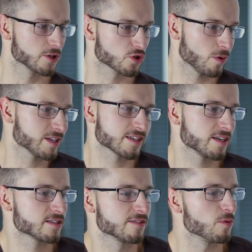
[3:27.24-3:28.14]
So let's
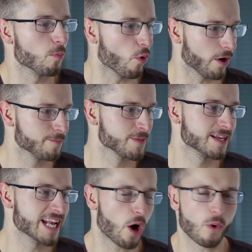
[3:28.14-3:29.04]
say it's even more.
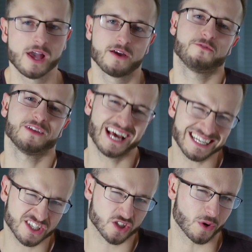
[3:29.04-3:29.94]
Now,
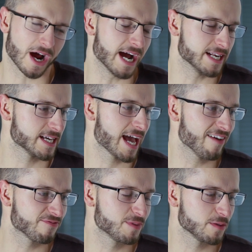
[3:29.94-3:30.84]
finasteride
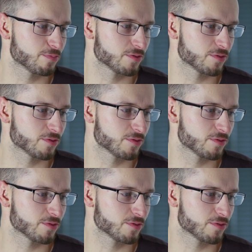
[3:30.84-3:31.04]
have been